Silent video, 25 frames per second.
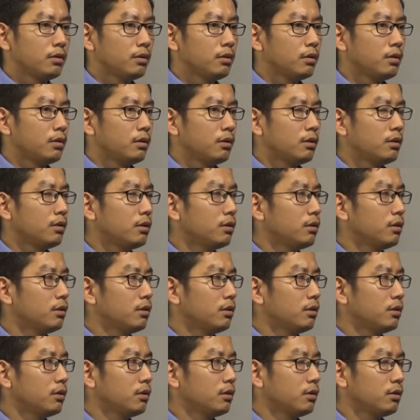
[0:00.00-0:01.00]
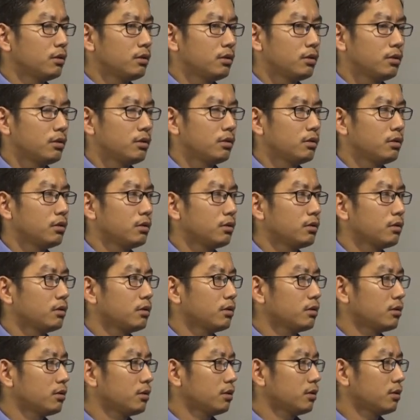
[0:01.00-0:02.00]
a stance on this?
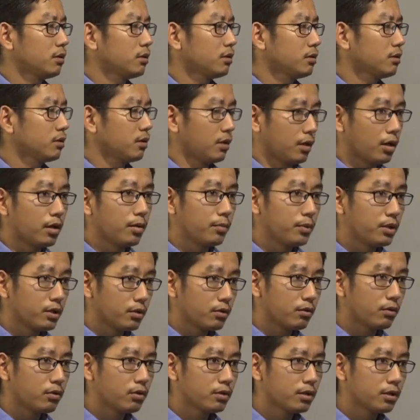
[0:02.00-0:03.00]
On the